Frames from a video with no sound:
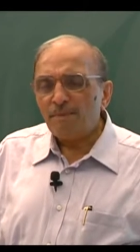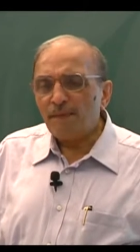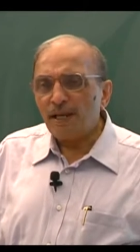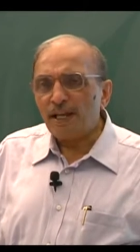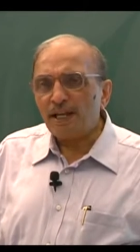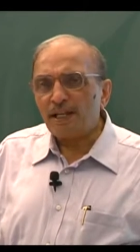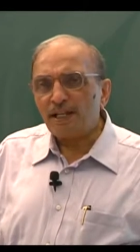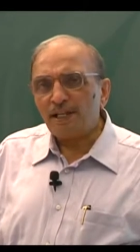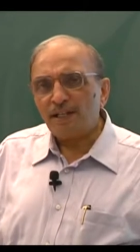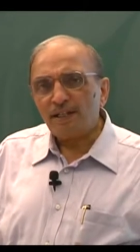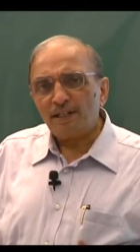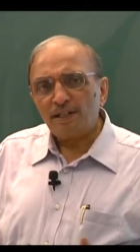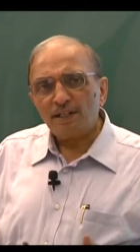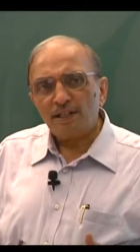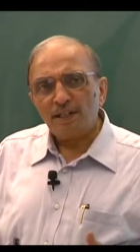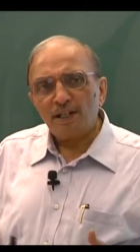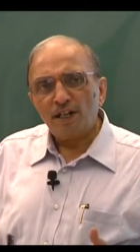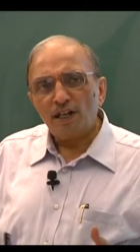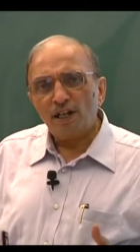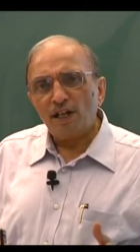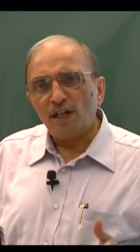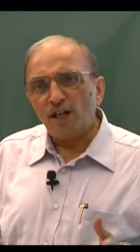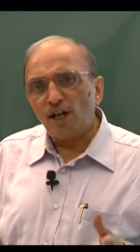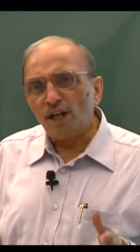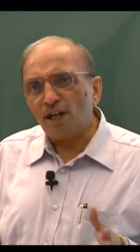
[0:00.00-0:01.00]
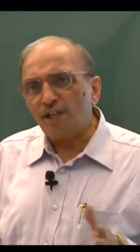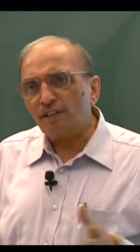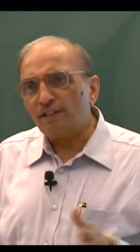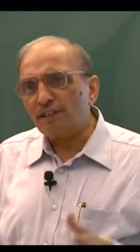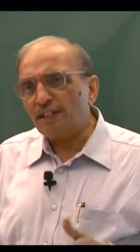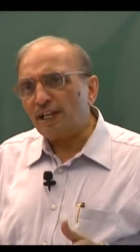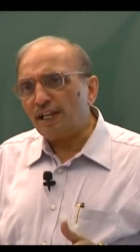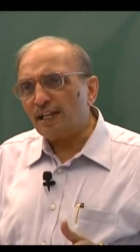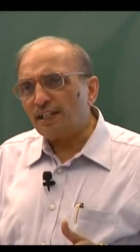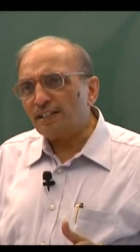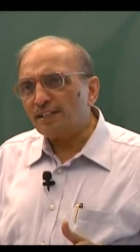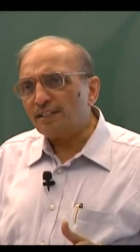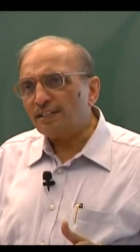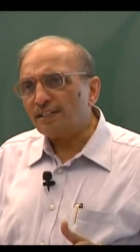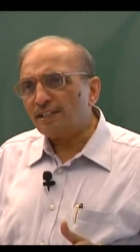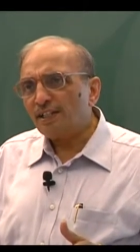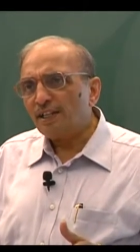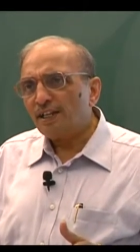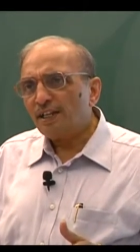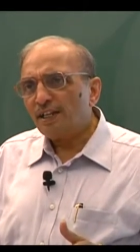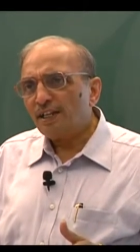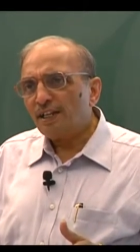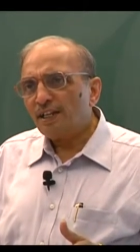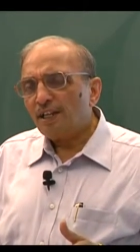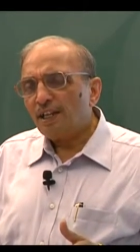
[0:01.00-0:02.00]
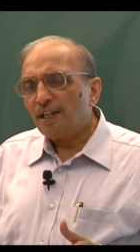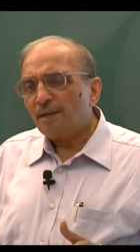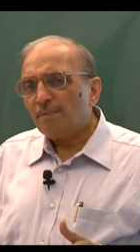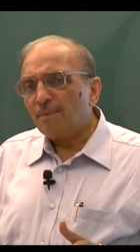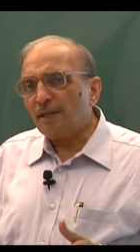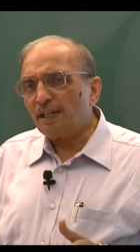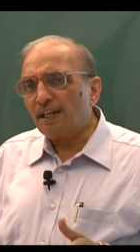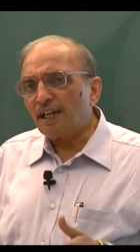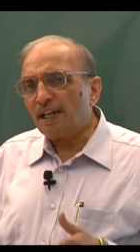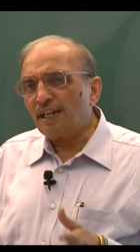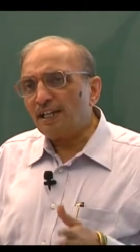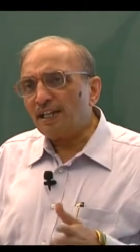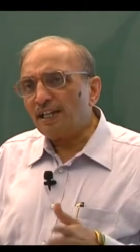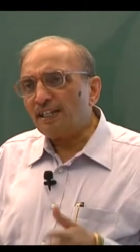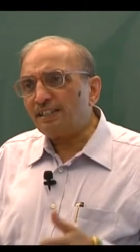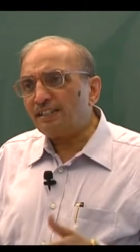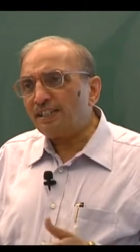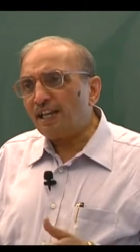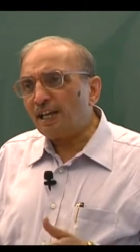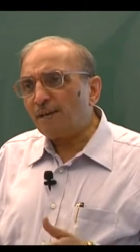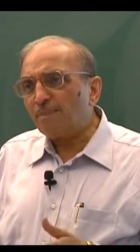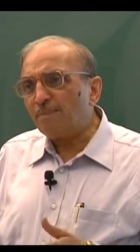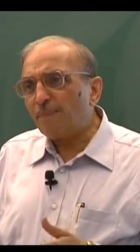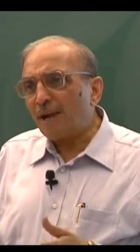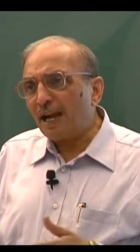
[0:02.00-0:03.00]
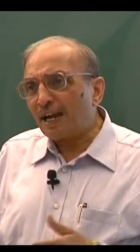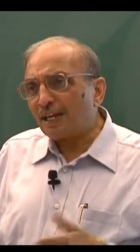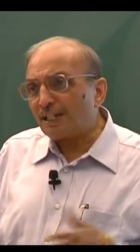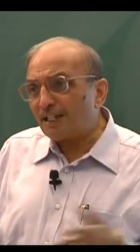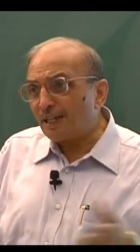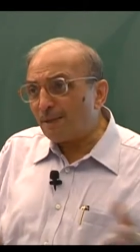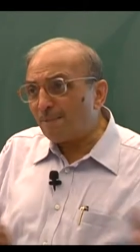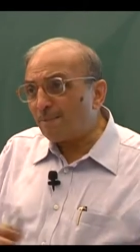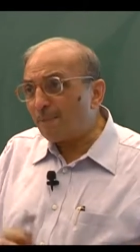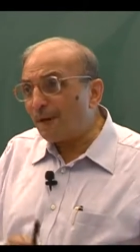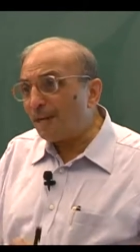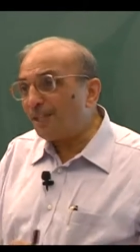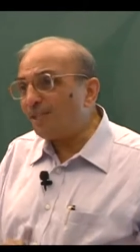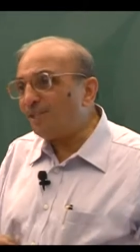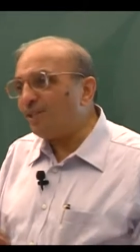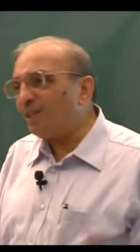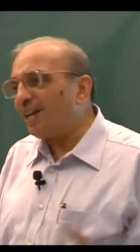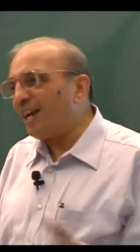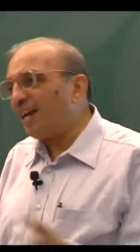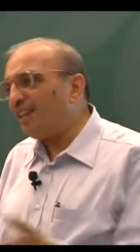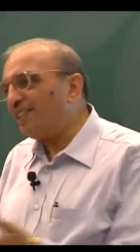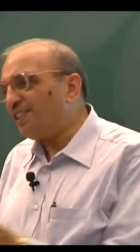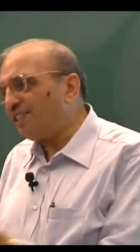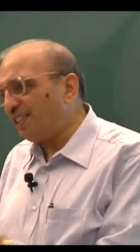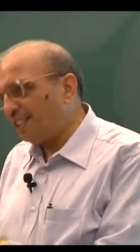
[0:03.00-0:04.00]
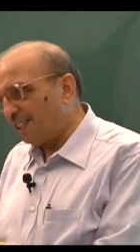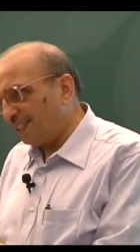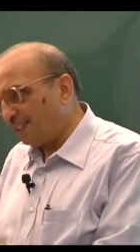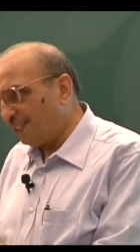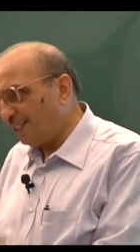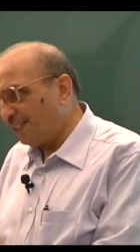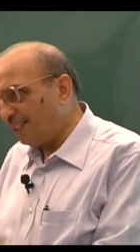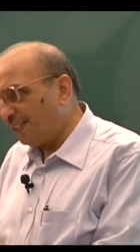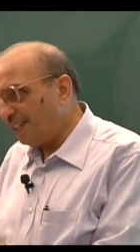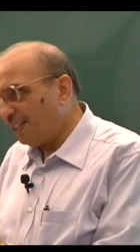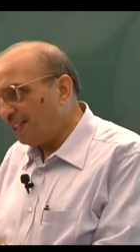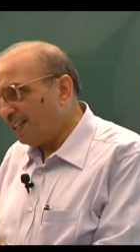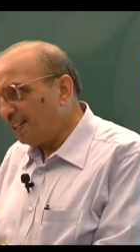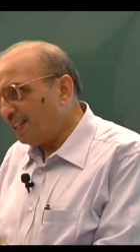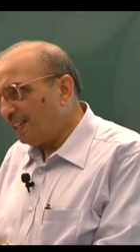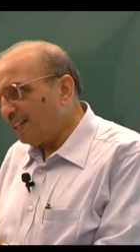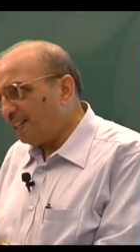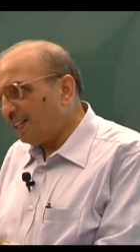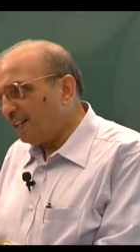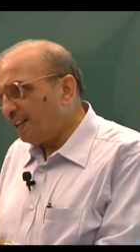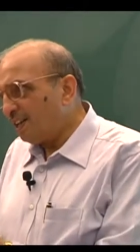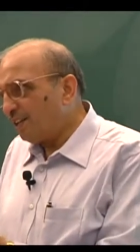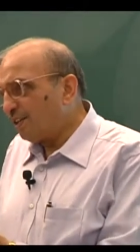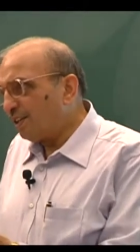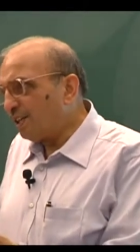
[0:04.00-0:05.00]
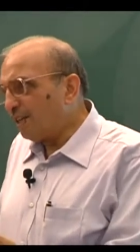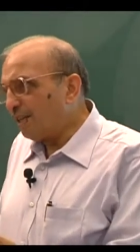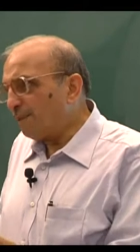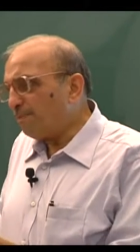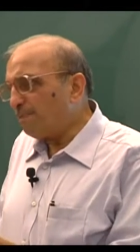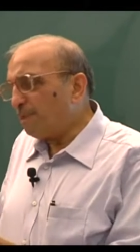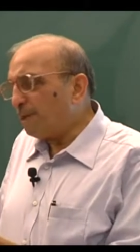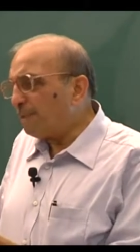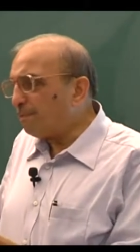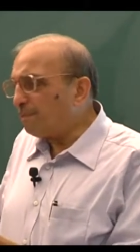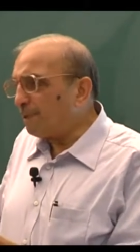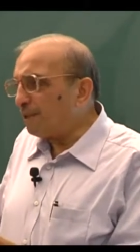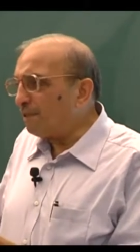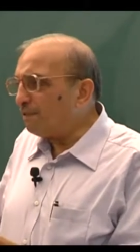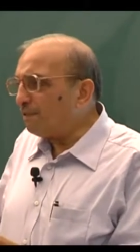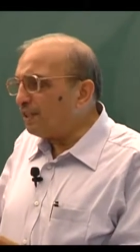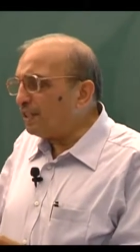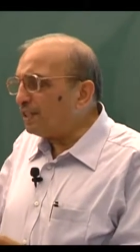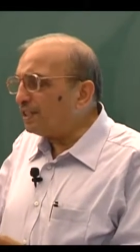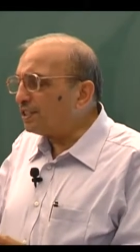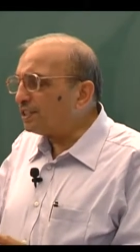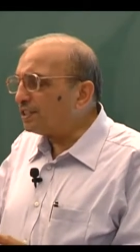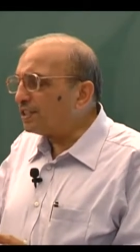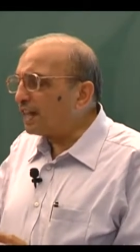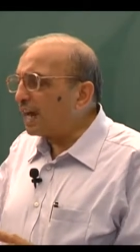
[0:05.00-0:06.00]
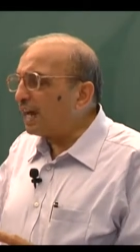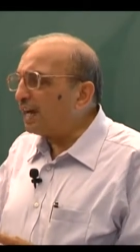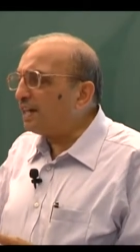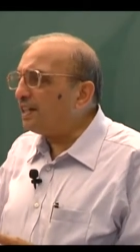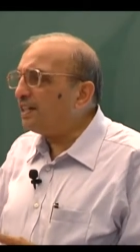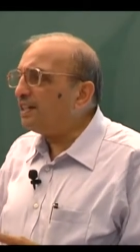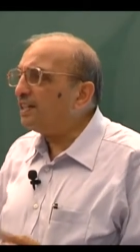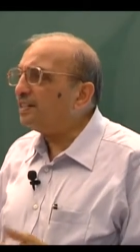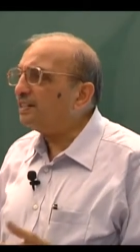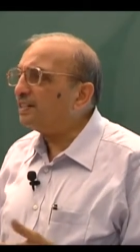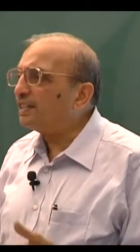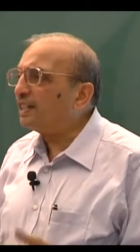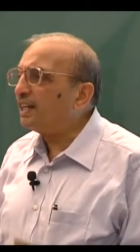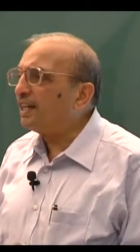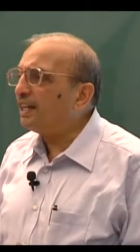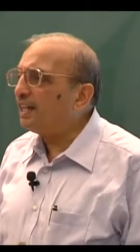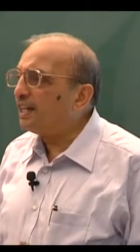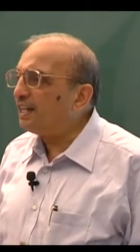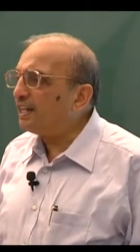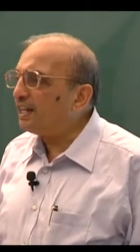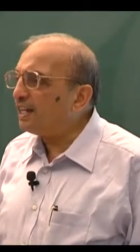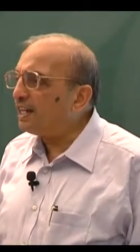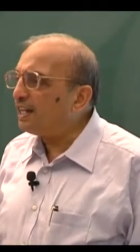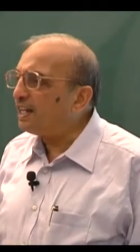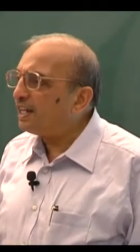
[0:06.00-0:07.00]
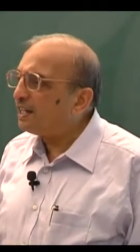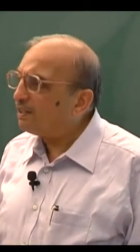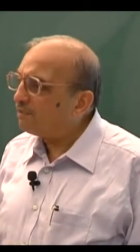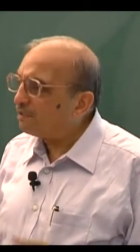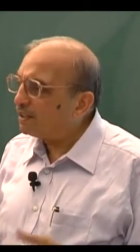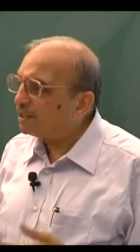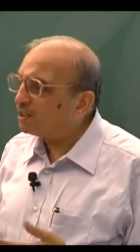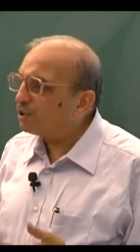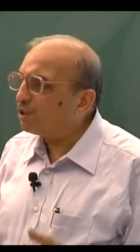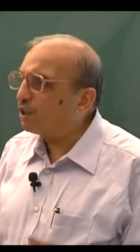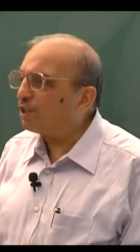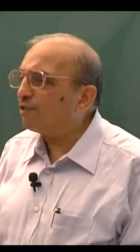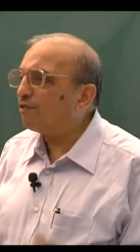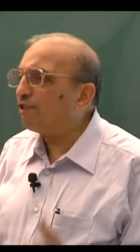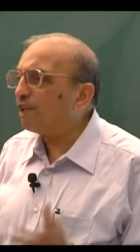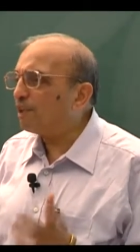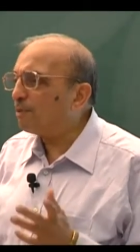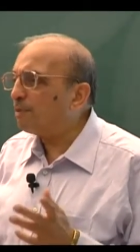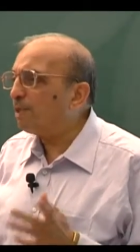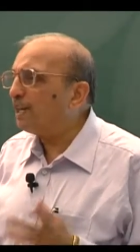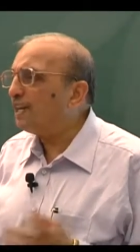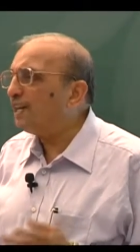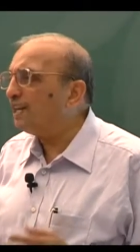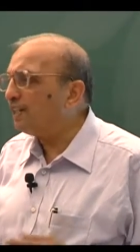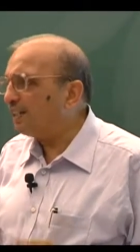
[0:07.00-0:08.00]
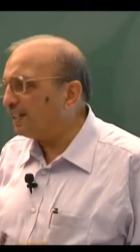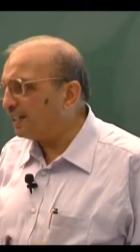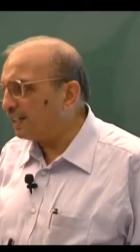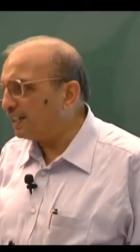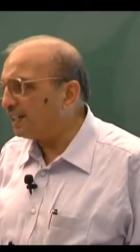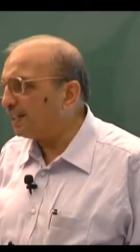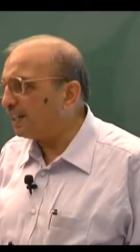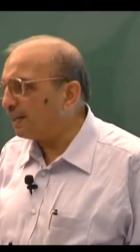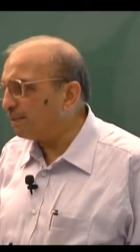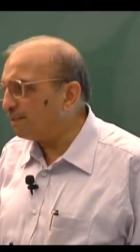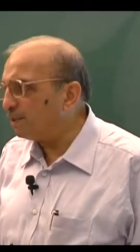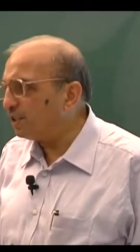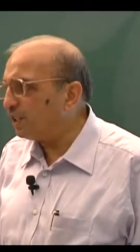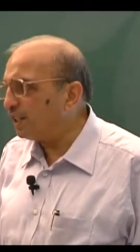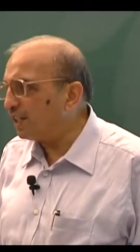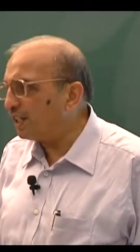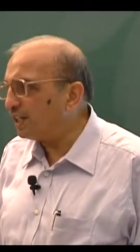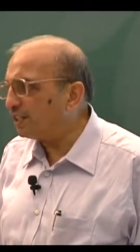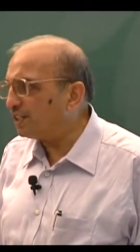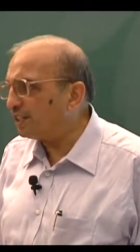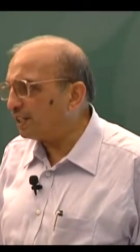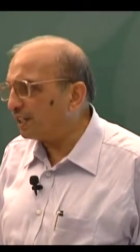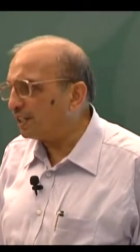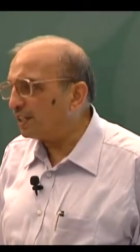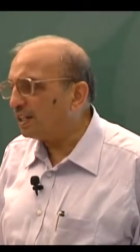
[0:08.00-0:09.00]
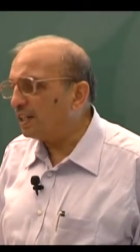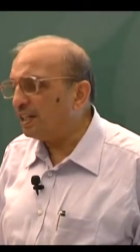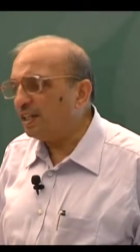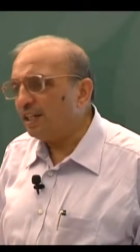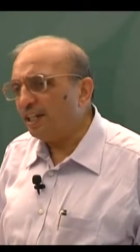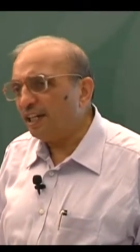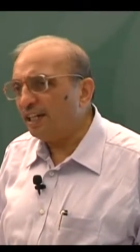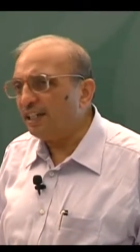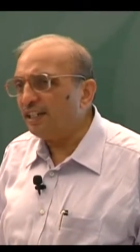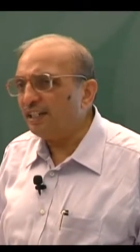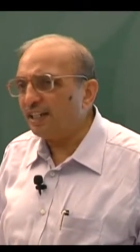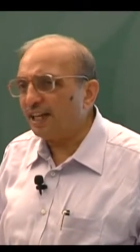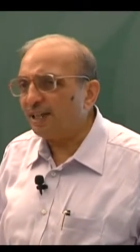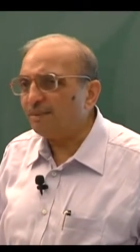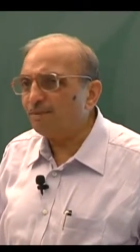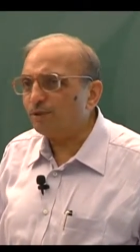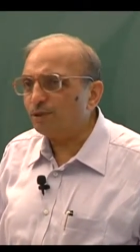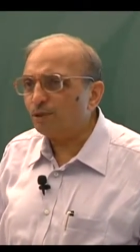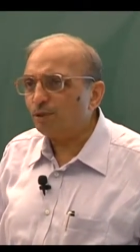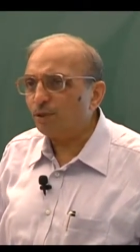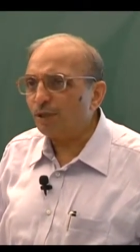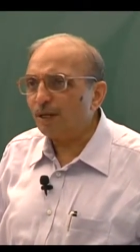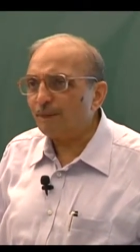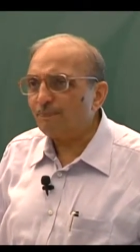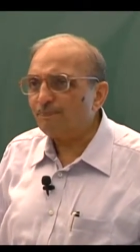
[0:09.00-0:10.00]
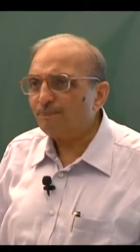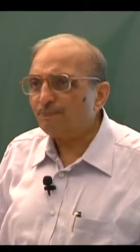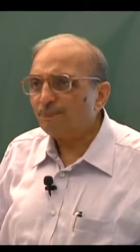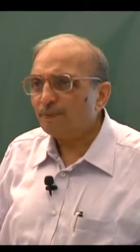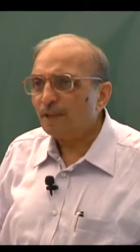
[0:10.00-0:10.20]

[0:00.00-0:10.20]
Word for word: make a lot of sense, but unless they are backed up by your action, okay, people will start discrediting even your verbal and written communication in times to come.